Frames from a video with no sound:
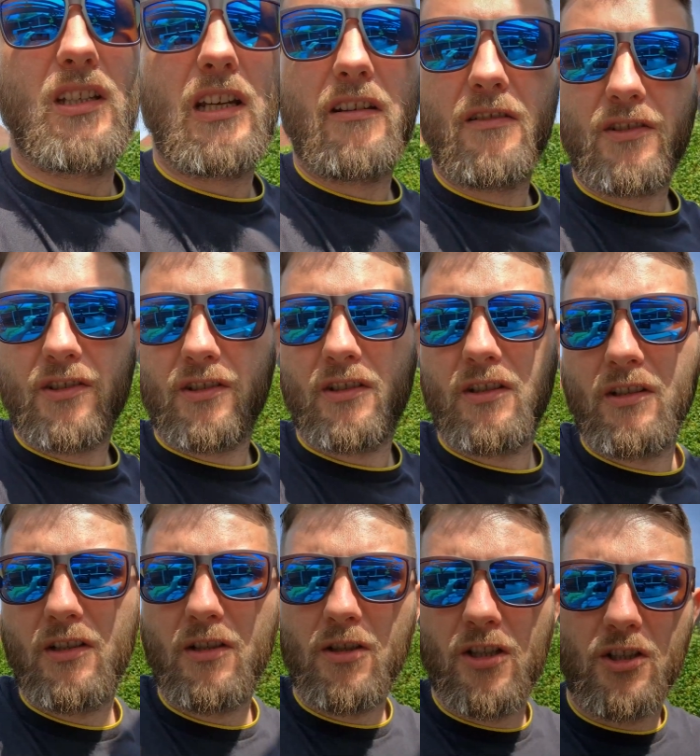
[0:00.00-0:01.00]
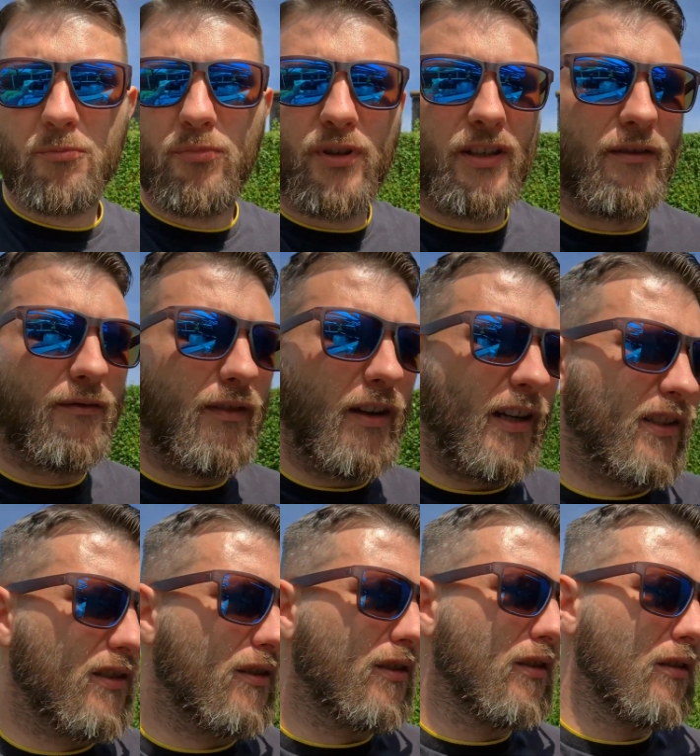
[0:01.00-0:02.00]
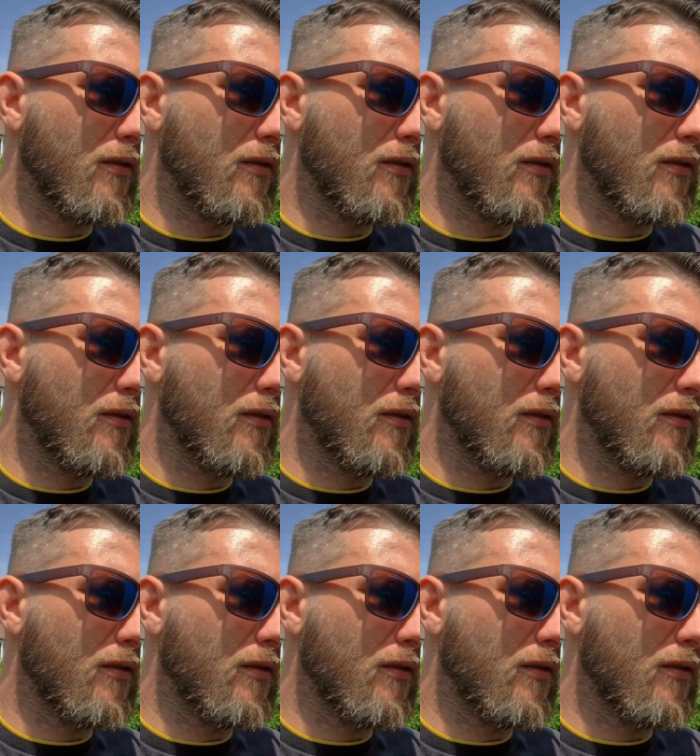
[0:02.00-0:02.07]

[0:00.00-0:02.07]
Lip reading: yeah, it's pretty infected.